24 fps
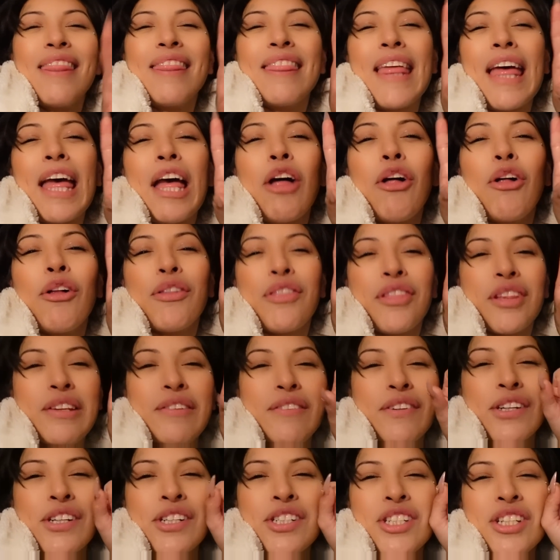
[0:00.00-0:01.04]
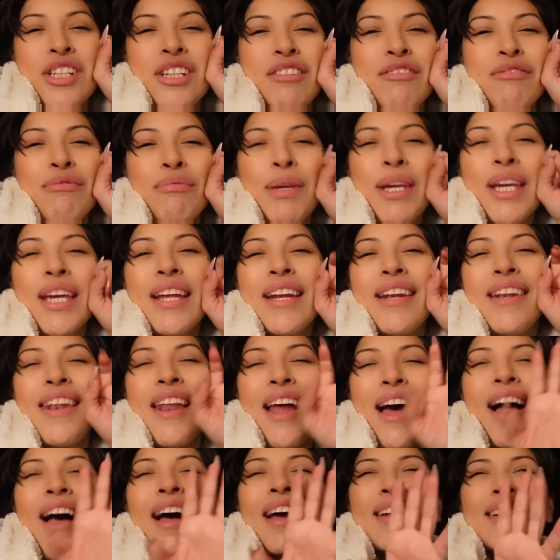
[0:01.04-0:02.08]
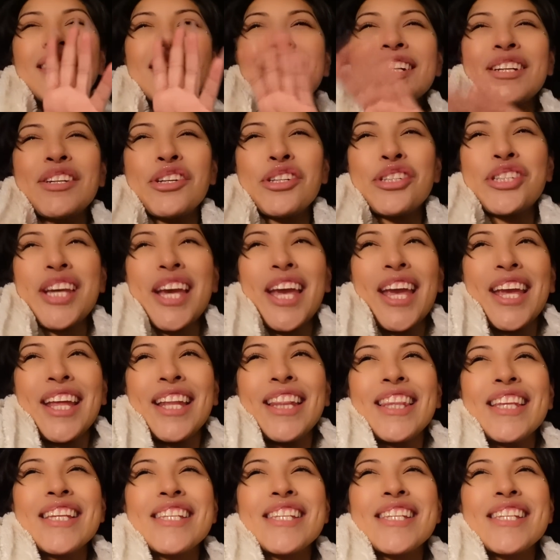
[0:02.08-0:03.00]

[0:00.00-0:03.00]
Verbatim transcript: the healthy version of me and not entertain go,